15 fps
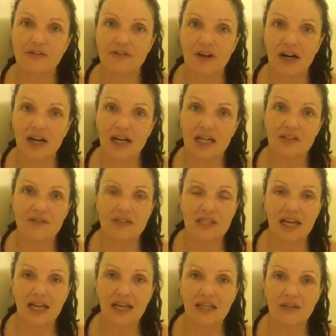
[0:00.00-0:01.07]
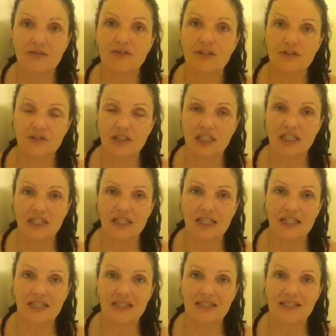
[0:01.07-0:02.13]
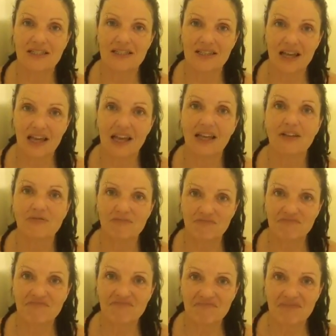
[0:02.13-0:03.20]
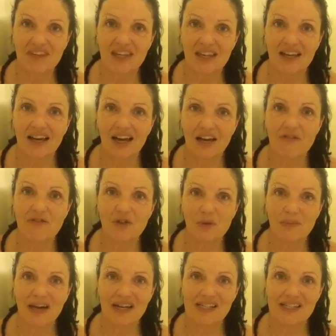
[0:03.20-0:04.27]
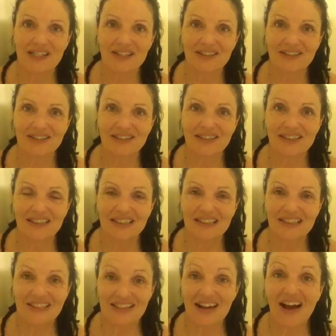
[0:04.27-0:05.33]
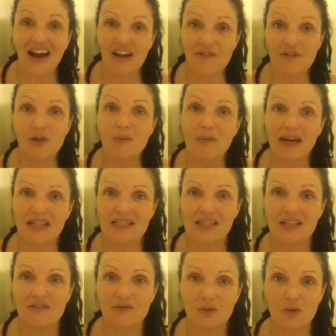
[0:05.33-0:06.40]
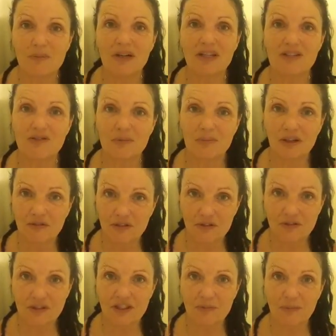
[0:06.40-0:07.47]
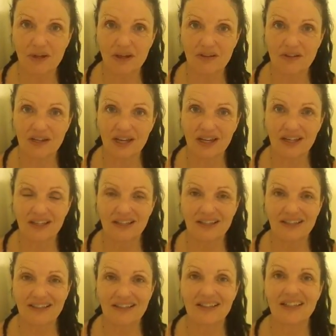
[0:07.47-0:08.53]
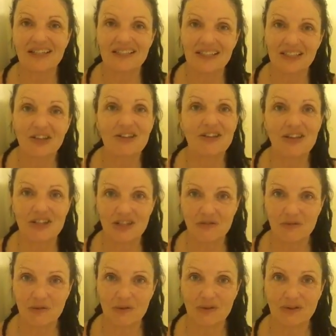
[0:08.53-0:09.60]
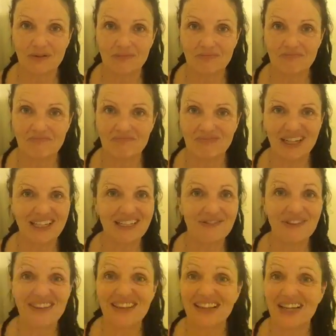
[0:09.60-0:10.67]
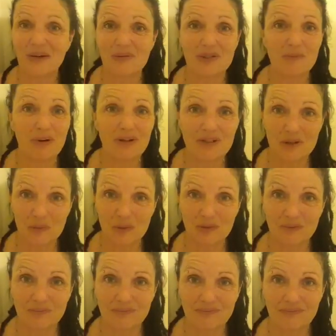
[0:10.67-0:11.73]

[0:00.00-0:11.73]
in 5, 10, 15 years and say, I feel better. Because I feel better 4 months from my 50th birthday than I did at 34. I didn't even think that was possible.